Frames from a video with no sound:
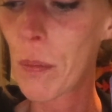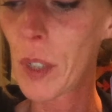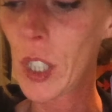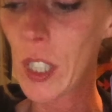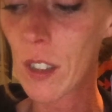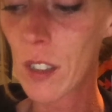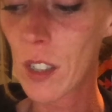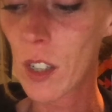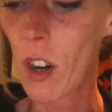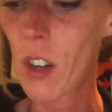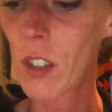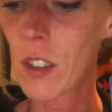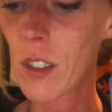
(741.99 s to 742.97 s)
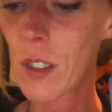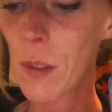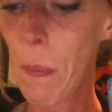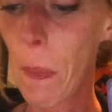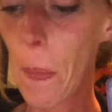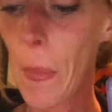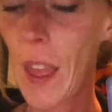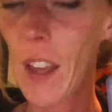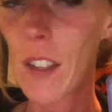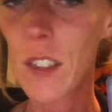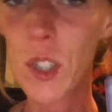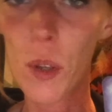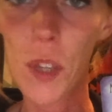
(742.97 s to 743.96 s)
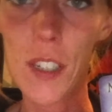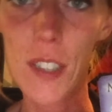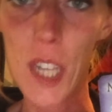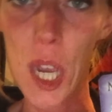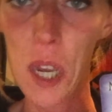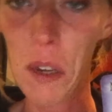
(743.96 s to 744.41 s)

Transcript: billion stars, so they say.